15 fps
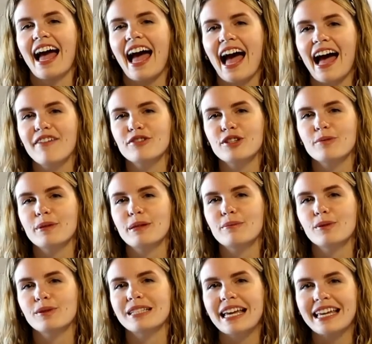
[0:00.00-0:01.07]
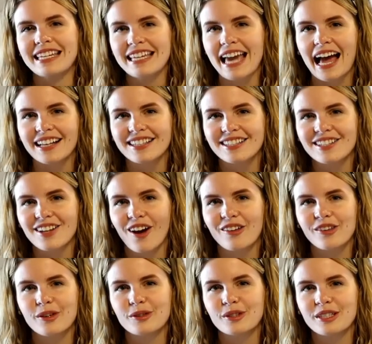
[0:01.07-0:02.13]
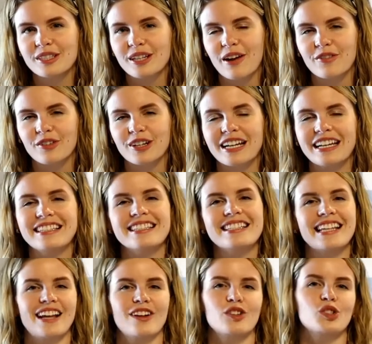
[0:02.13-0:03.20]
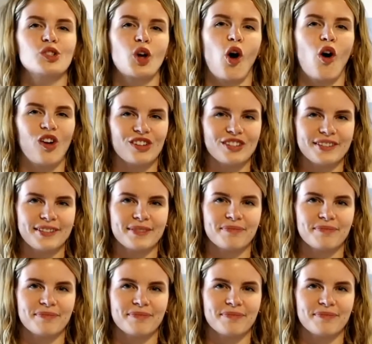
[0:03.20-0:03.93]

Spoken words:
after people say yes on those discovery and sales calls.